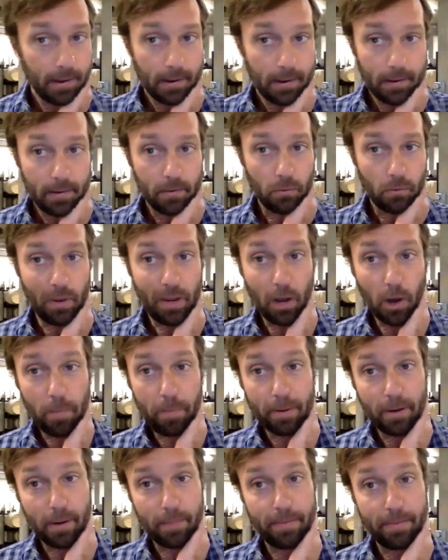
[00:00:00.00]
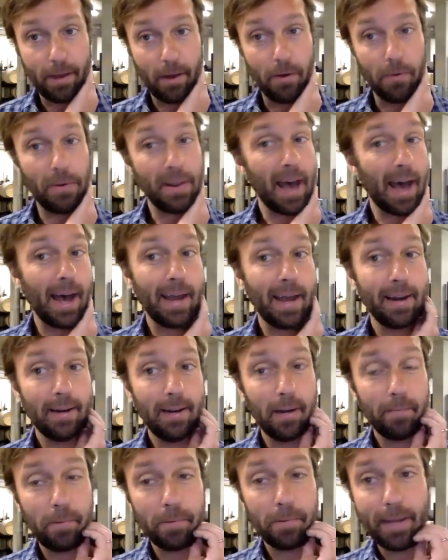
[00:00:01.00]
We opened up the 09 a
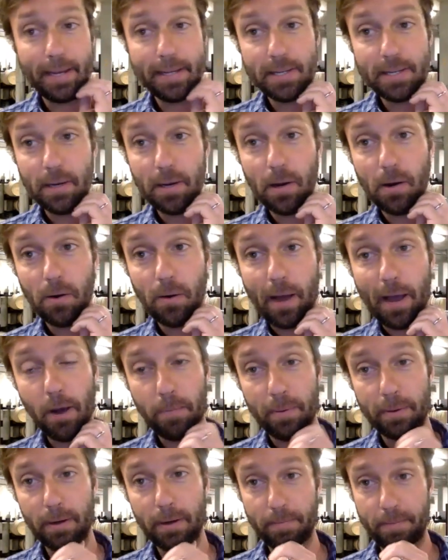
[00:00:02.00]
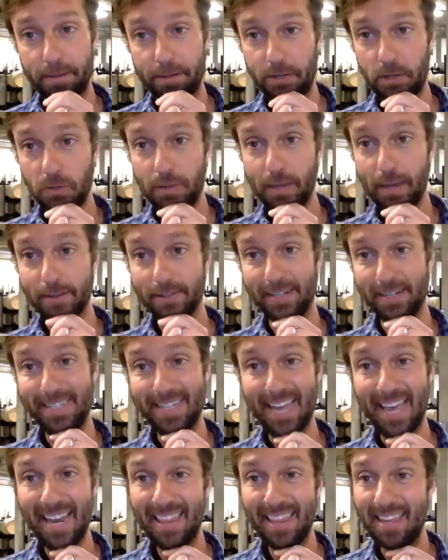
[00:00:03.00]
couple days ago. I opened up the
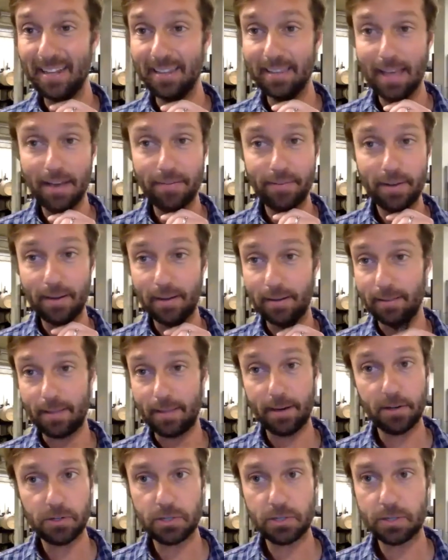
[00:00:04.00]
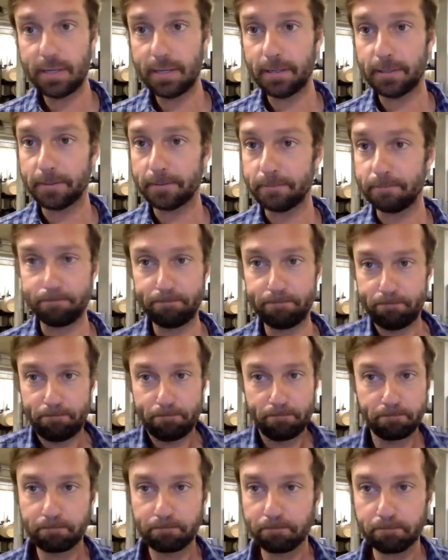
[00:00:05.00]
2010 and the 11, and they're still
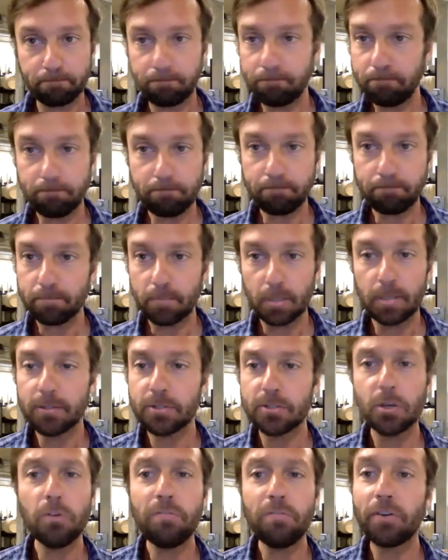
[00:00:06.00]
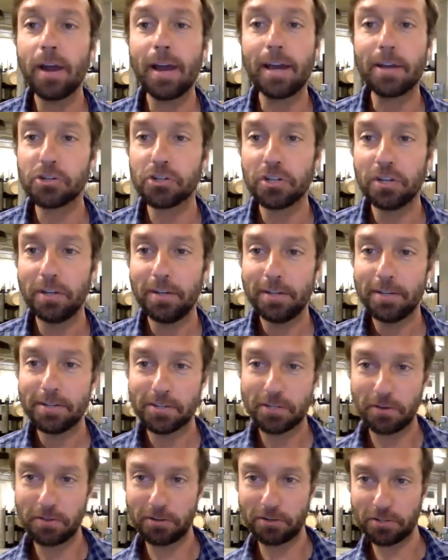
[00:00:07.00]
so fresh.
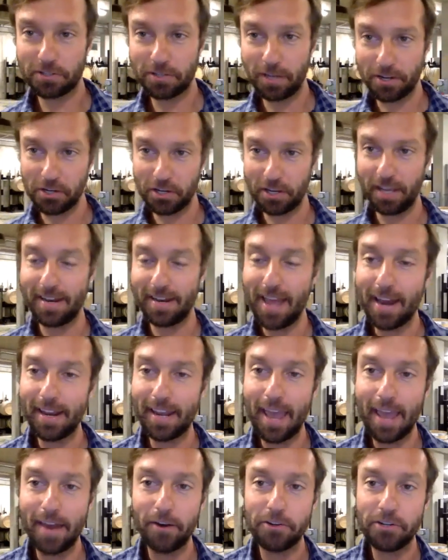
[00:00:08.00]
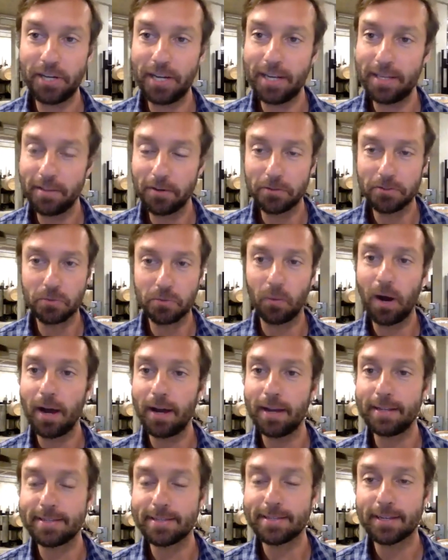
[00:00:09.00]
So there's such kinetic energy in those wines,